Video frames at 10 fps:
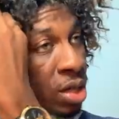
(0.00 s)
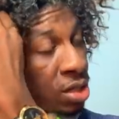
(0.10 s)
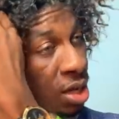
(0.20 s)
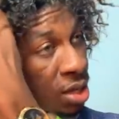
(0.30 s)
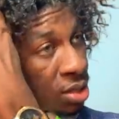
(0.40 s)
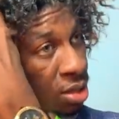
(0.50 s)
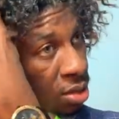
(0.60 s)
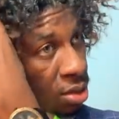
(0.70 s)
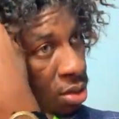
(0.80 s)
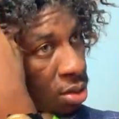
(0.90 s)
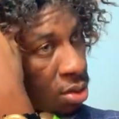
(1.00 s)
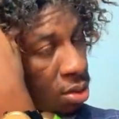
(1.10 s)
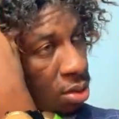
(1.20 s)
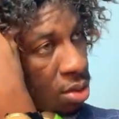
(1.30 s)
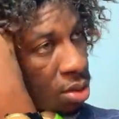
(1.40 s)
ain't changed none.
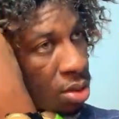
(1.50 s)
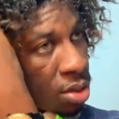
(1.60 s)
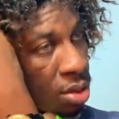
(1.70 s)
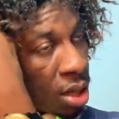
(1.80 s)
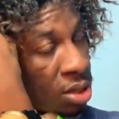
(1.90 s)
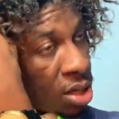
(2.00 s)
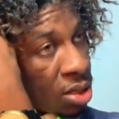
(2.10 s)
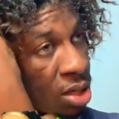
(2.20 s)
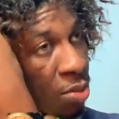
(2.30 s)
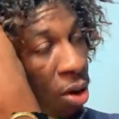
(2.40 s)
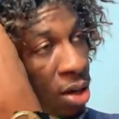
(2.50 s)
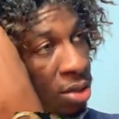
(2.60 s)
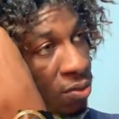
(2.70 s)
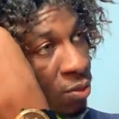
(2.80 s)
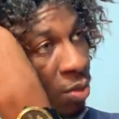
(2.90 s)
They ain't changing their
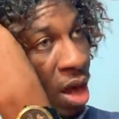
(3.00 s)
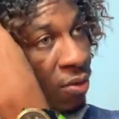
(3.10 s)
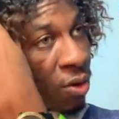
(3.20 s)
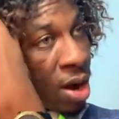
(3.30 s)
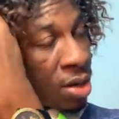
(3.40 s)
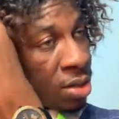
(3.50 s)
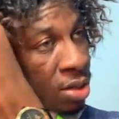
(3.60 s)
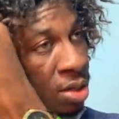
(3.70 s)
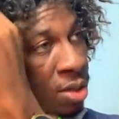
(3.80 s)
prices for Black Friday.